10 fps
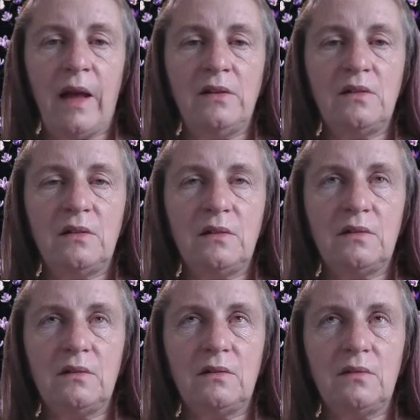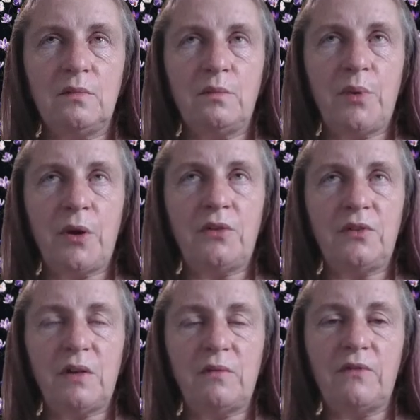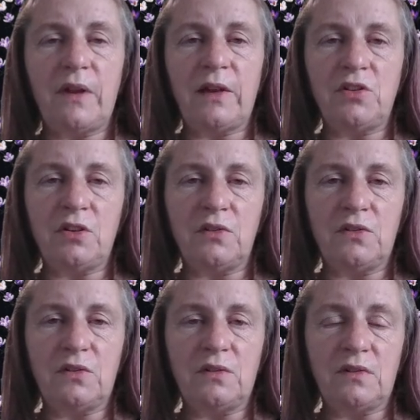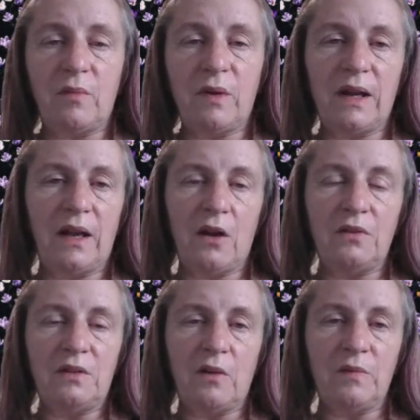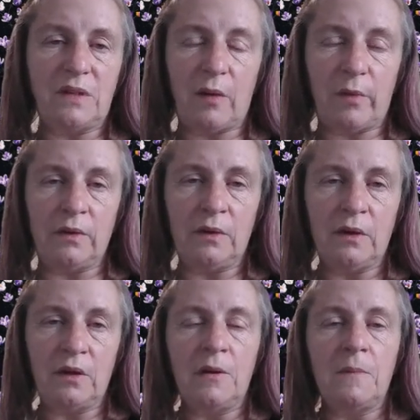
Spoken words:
And birthday reflections. So I'm a Leo, so I'm stubborn.